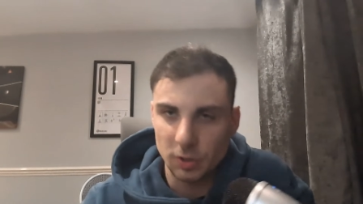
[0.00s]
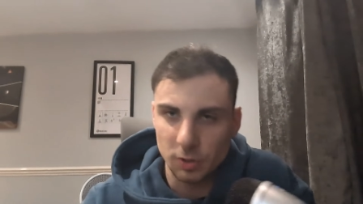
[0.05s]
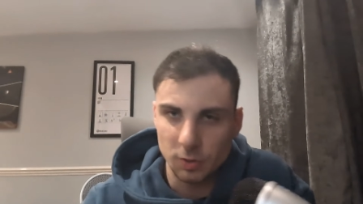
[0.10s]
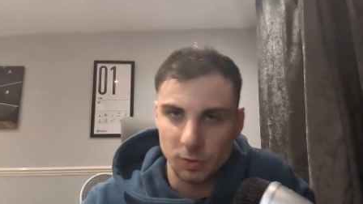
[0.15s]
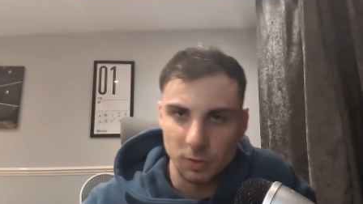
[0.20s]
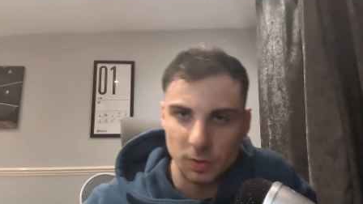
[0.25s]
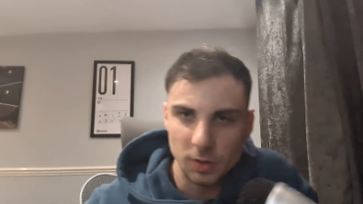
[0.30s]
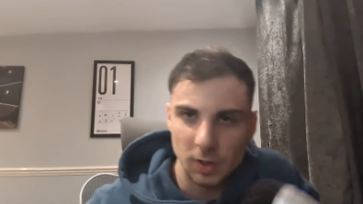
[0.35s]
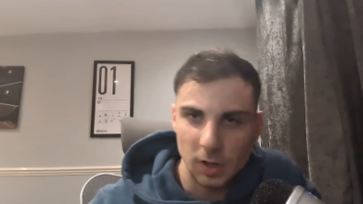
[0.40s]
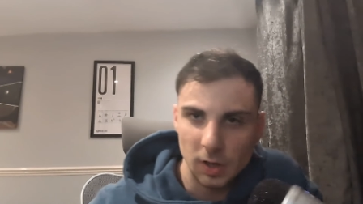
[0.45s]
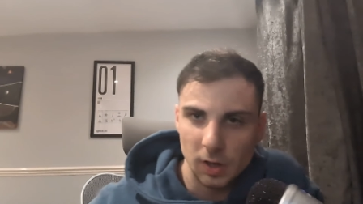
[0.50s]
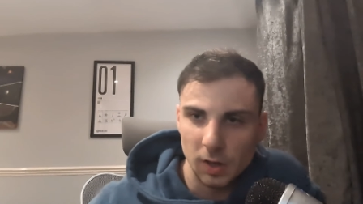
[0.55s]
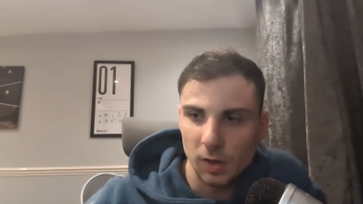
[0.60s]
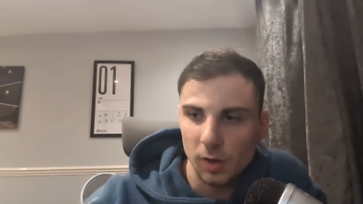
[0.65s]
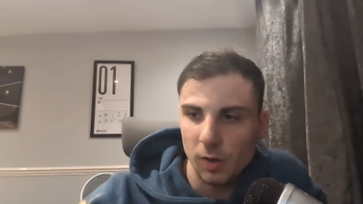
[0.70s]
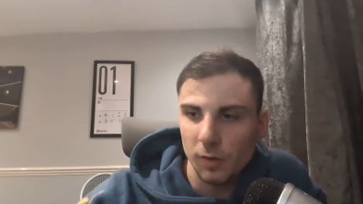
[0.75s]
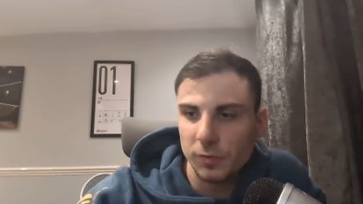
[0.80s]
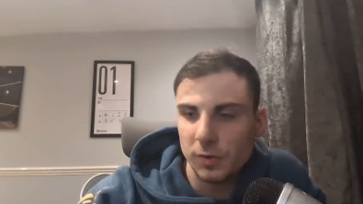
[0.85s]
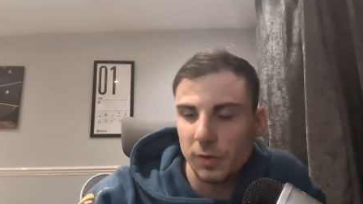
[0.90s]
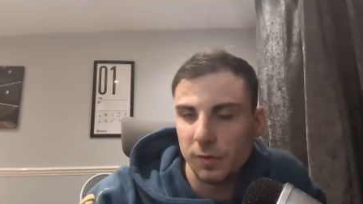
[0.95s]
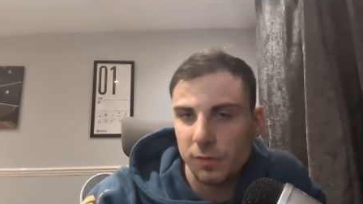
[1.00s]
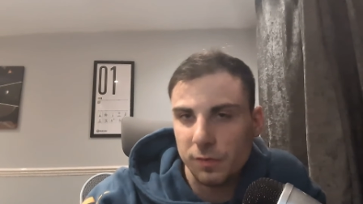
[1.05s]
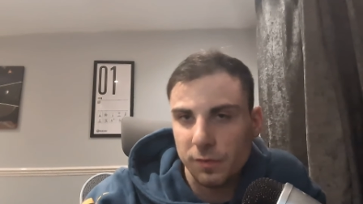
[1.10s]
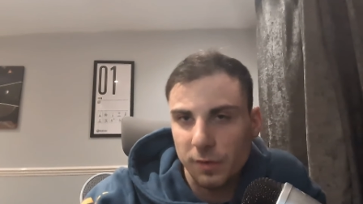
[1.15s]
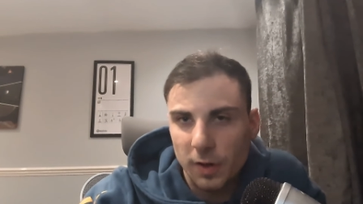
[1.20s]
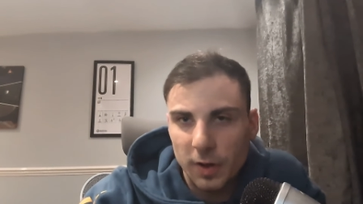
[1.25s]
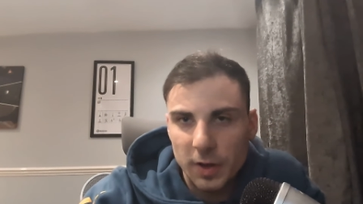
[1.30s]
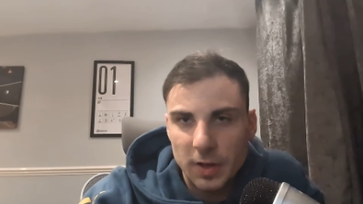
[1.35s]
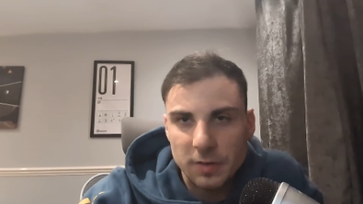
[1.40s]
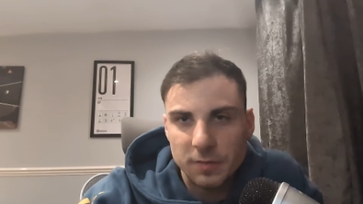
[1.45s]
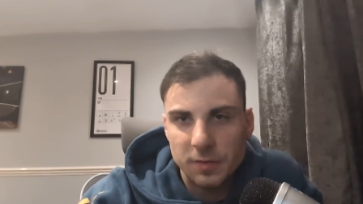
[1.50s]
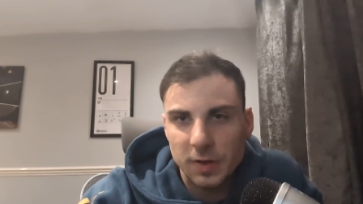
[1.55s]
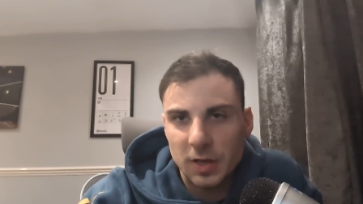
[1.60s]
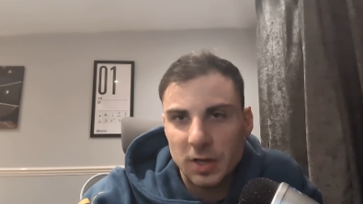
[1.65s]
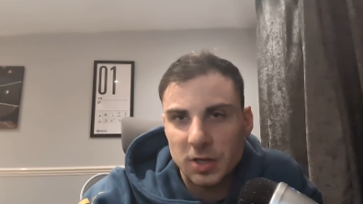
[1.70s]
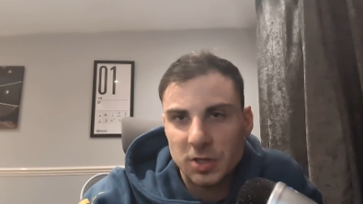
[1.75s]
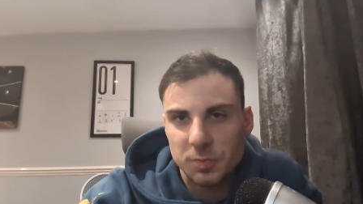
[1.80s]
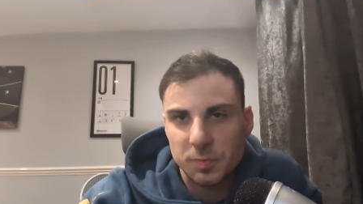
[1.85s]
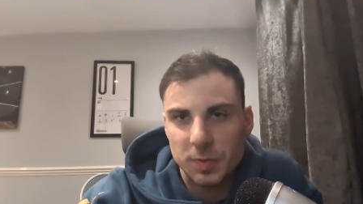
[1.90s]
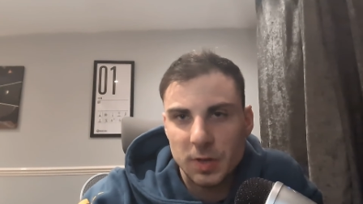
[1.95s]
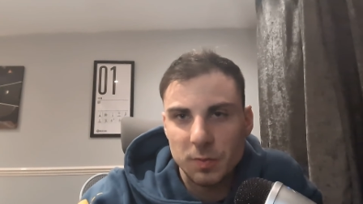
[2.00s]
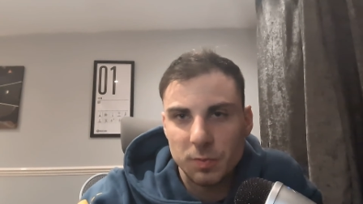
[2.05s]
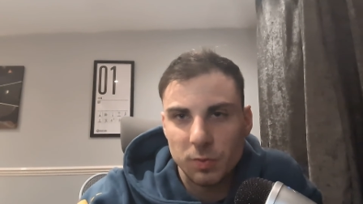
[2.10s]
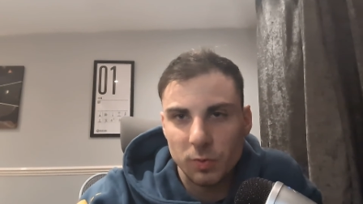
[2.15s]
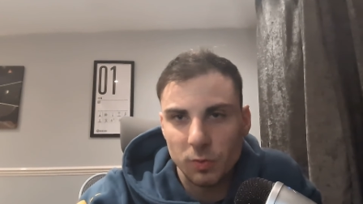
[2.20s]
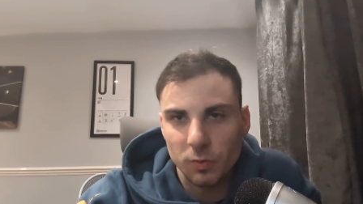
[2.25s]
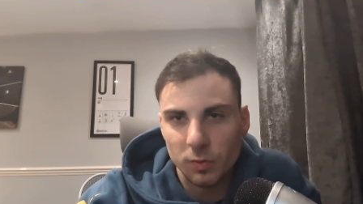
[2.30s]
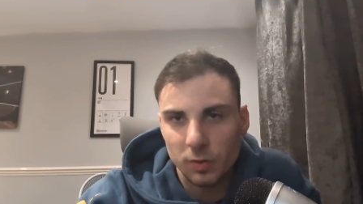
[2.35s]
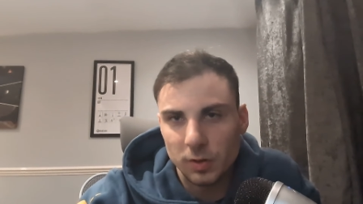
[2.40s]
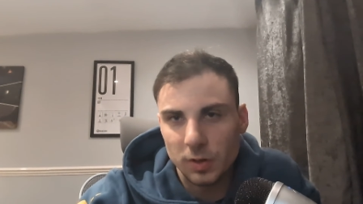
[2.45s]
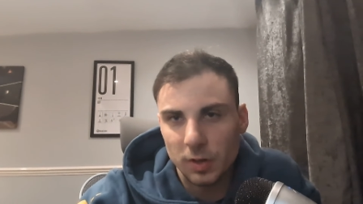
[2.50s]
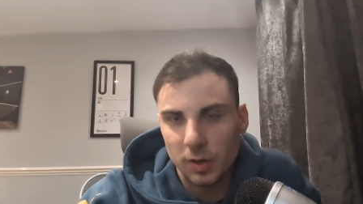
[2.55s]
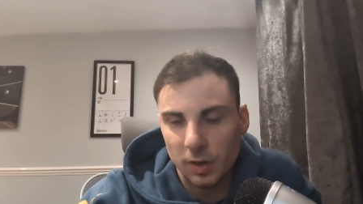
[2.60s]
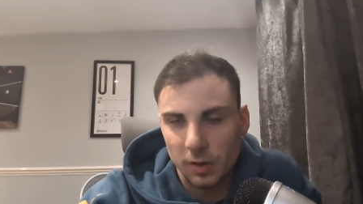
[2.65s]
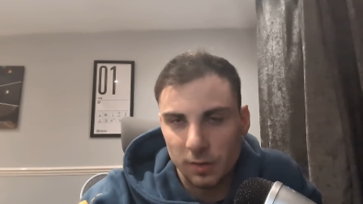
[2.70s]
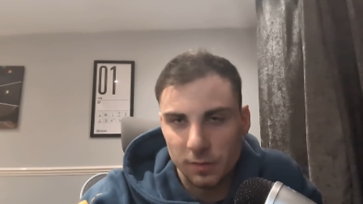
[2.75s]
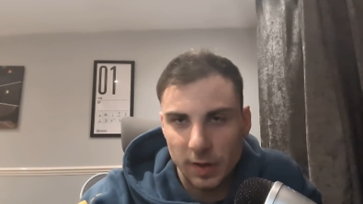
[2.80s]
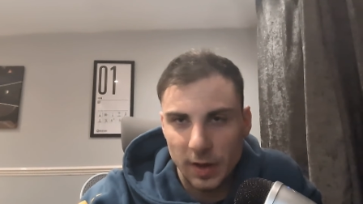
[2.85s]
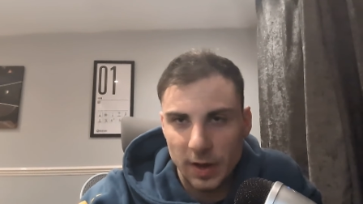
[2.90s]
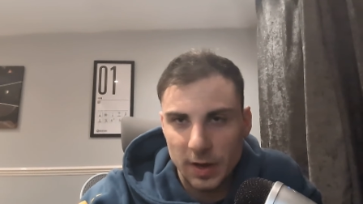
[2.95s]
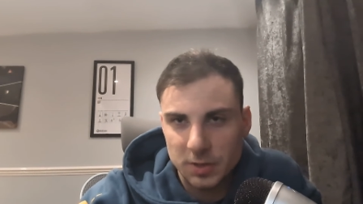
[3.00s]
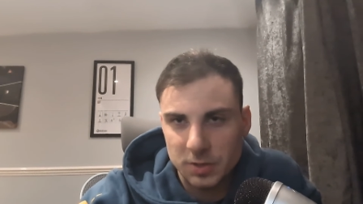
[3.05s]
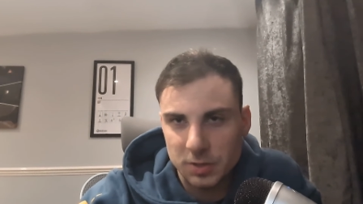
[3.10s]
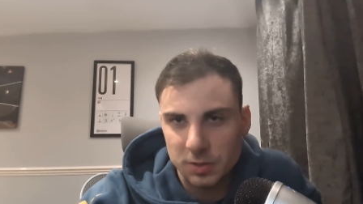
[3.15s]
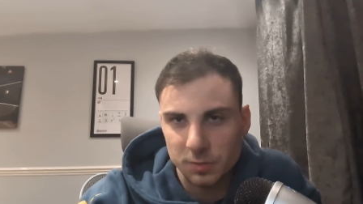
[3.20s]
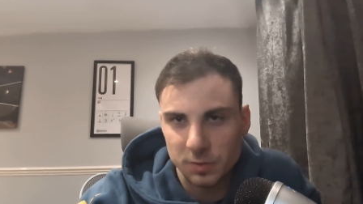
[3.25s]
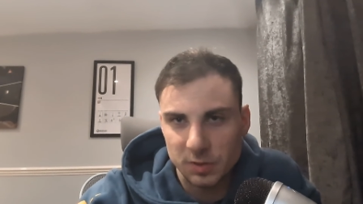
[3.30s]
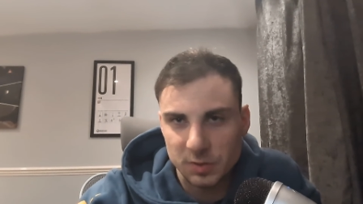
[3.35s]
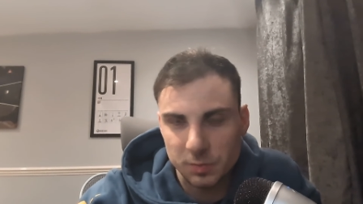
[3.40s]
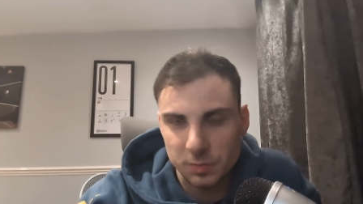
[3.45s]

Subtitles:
So of the 5-ish people that have actually